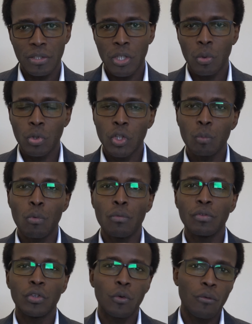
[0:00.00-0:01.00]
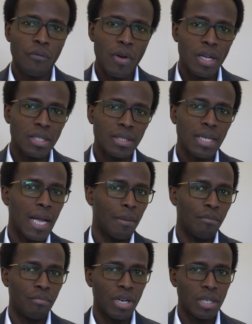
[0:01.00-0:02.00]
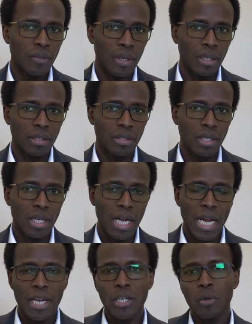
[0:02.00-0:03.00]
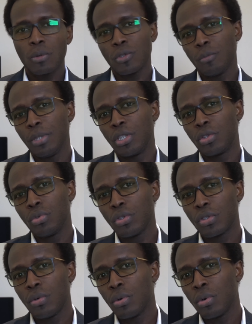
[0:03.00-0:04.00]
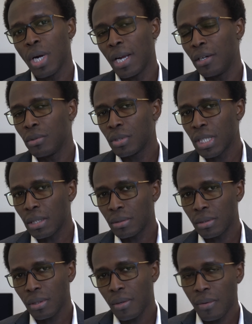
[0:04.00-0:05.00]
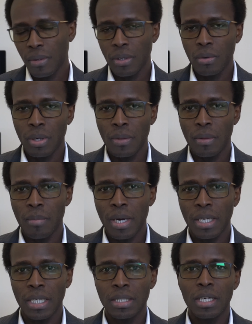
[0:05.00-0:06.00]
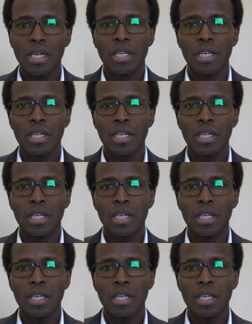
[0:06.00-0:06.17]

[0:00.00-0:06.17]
You don't want to move too fast and break things, and you don't want to be too slow and lose out, in the market.